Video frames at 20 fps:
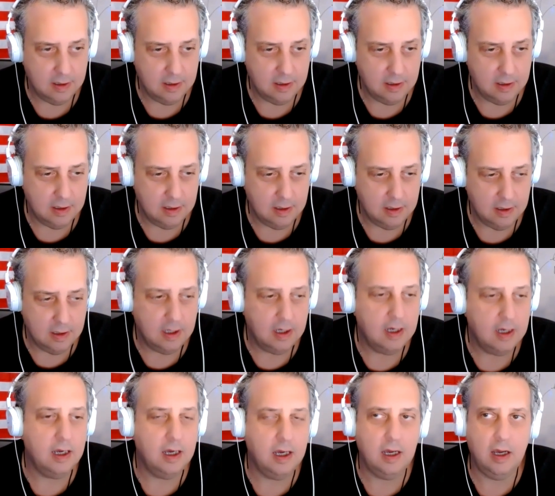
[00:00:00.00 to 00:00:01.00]
Yes,
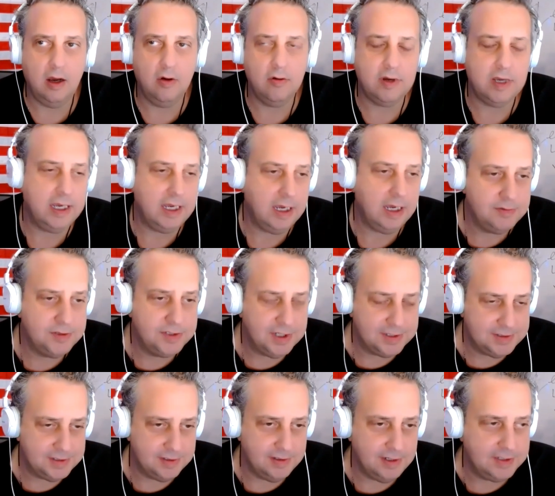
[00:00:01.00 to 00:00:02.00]
that's correct. Okay, I'm
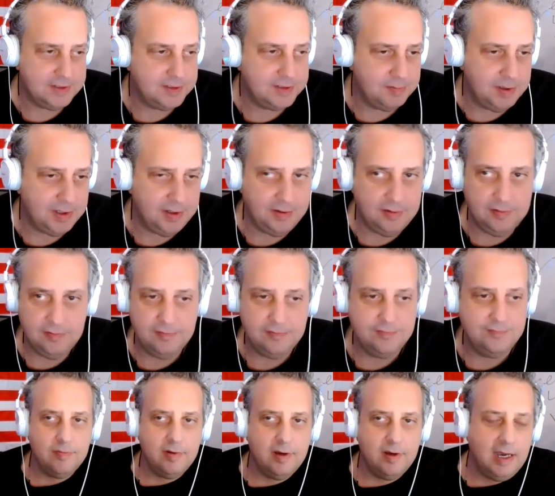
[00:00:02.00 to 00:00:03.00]
Justin. Nice to meet you.
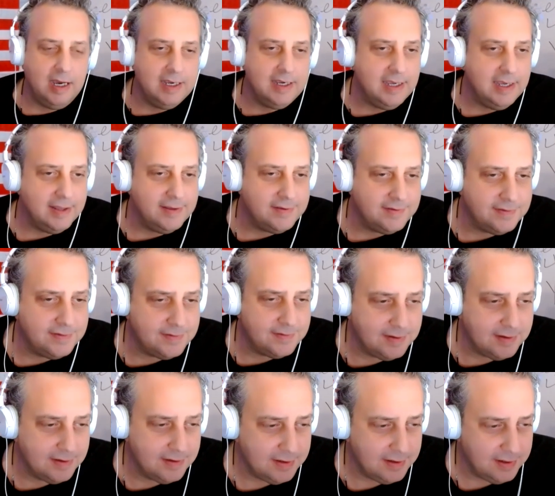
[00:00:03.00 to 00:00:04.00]
I
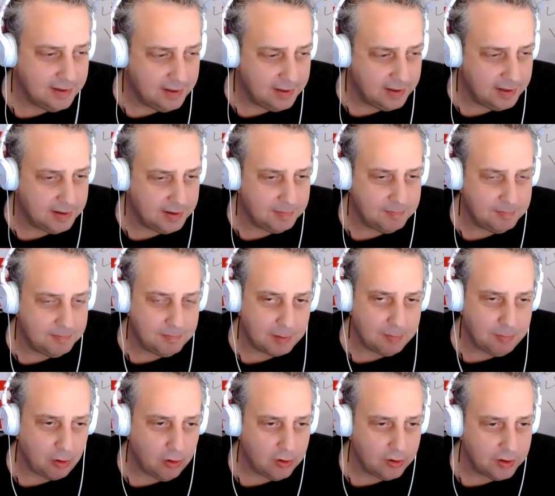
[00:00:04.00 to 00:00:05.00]
guess
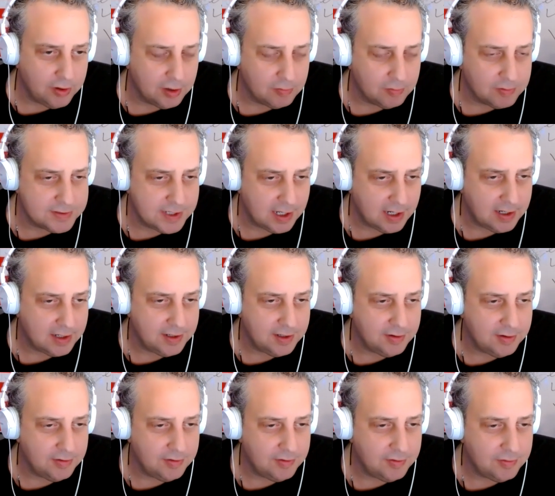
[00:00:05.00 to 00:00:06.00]
my partner here was telling
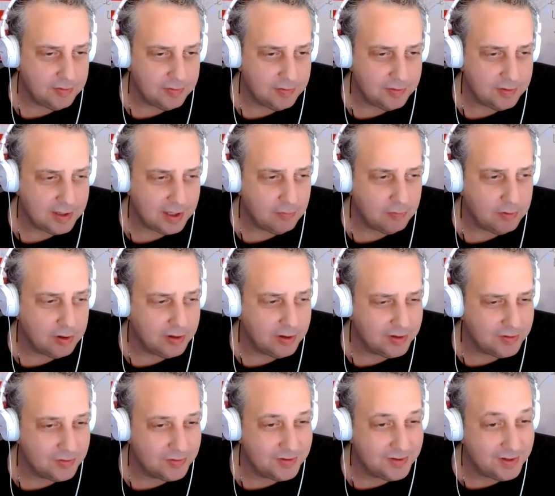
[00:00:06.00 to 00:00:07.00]
you that we were
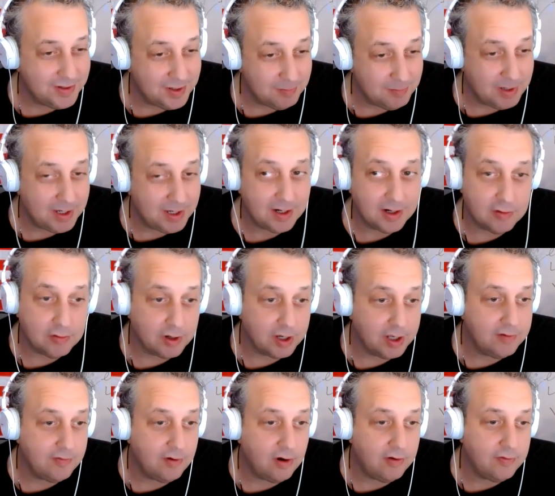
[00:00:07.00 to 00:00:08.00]
interested in making a
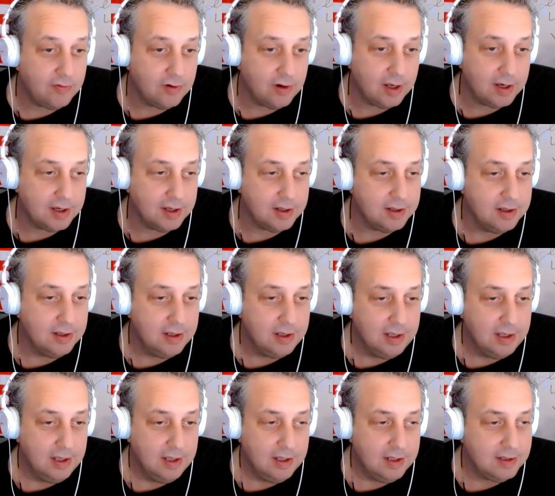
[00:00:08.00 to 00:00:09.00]
creative offer, like a
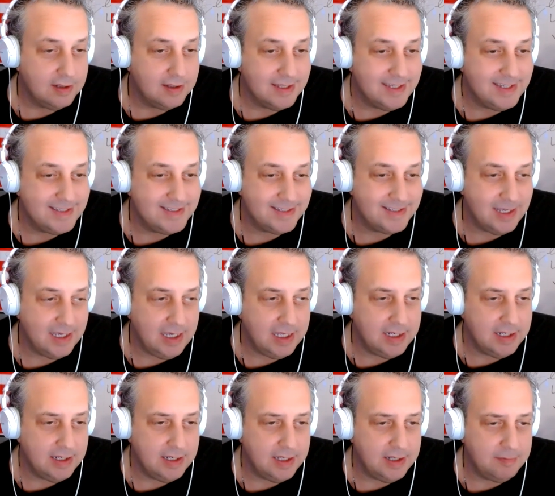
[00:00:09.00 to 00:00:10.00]
lease
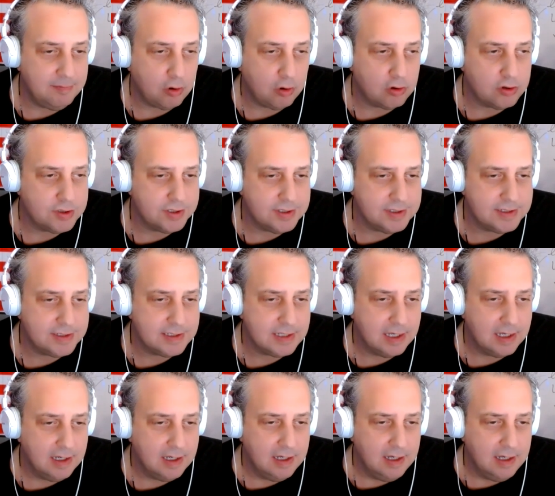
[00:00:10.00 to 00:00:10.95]
and then purchase.